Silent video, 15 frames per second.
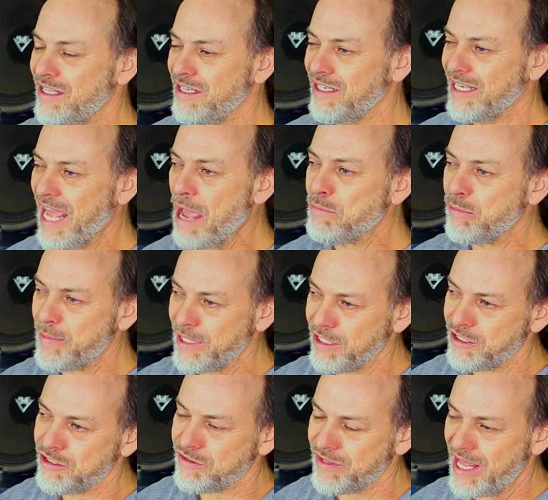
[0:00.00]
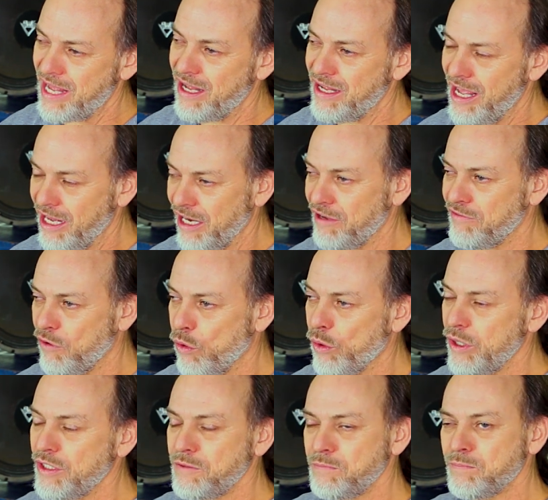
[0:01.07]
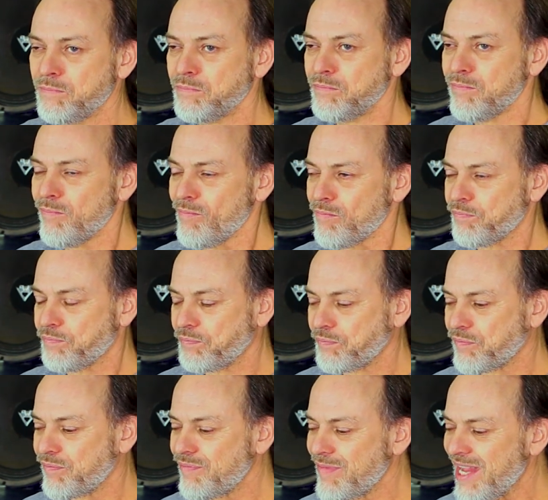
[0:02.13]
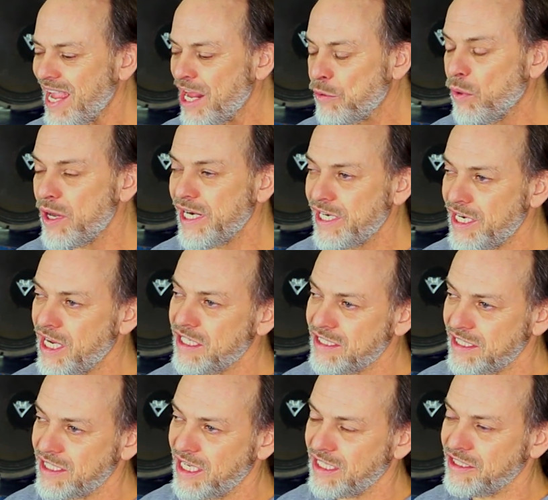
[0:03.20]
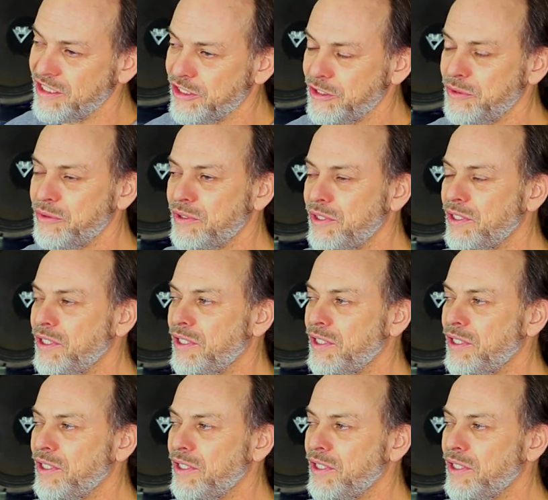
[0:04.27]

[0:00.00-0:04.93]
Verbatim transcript: the capabilities of that LF horn and what it does and doesn't do.